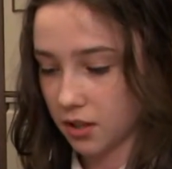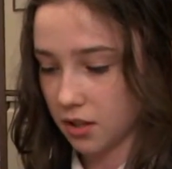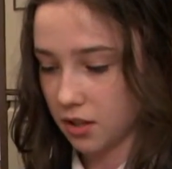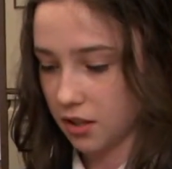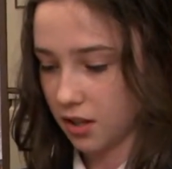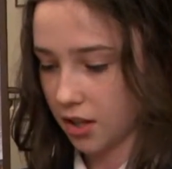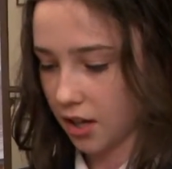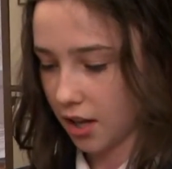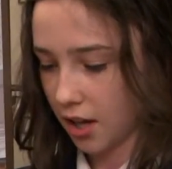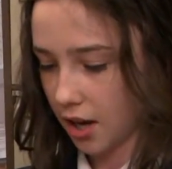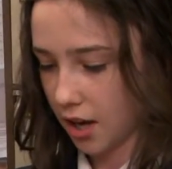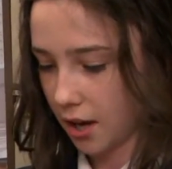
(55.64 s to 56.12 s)

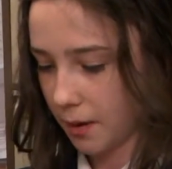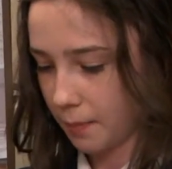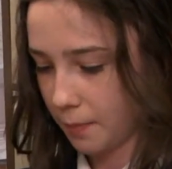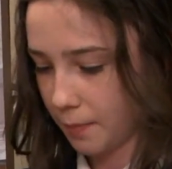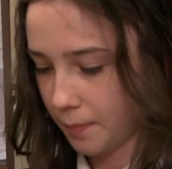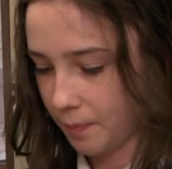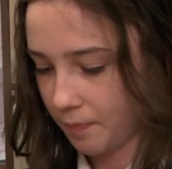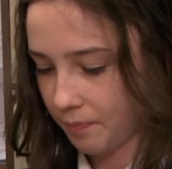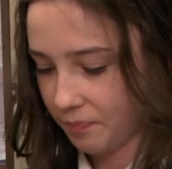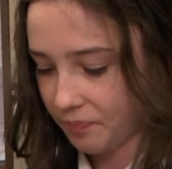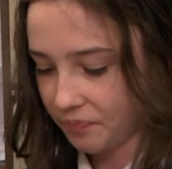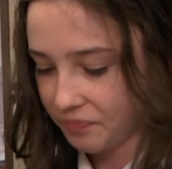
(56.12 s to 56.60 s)
and
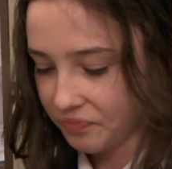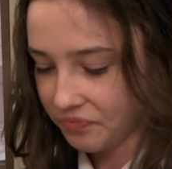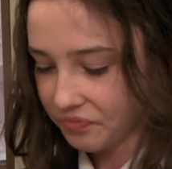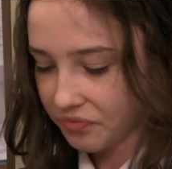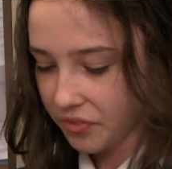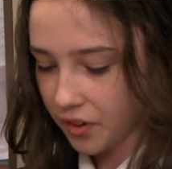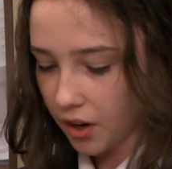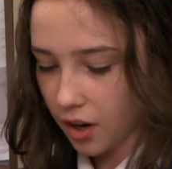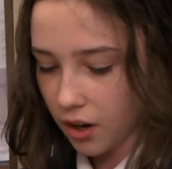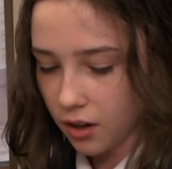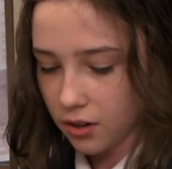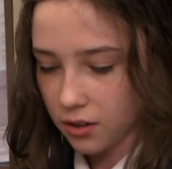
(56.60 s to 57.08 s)
the
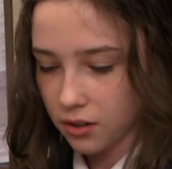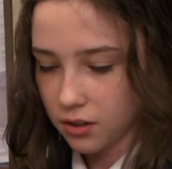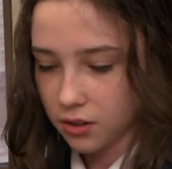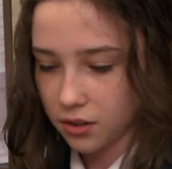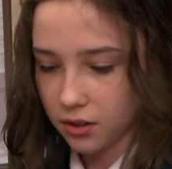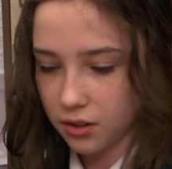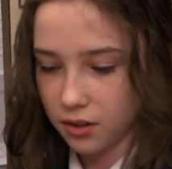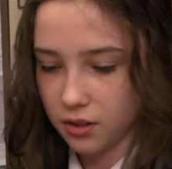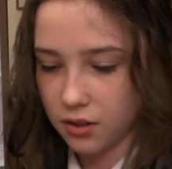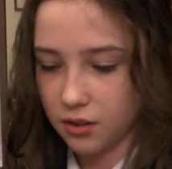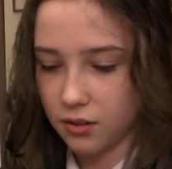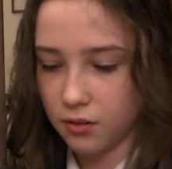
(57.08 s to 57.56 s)

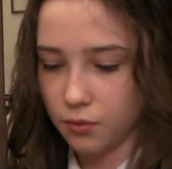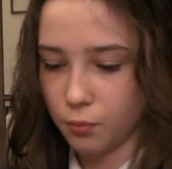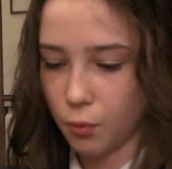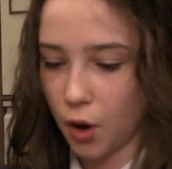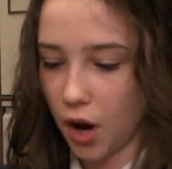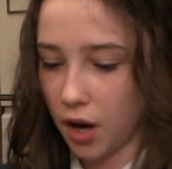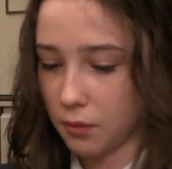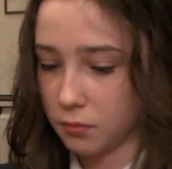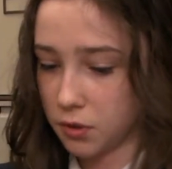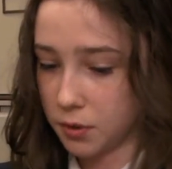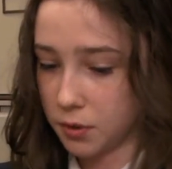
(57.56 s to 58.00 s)
what I'm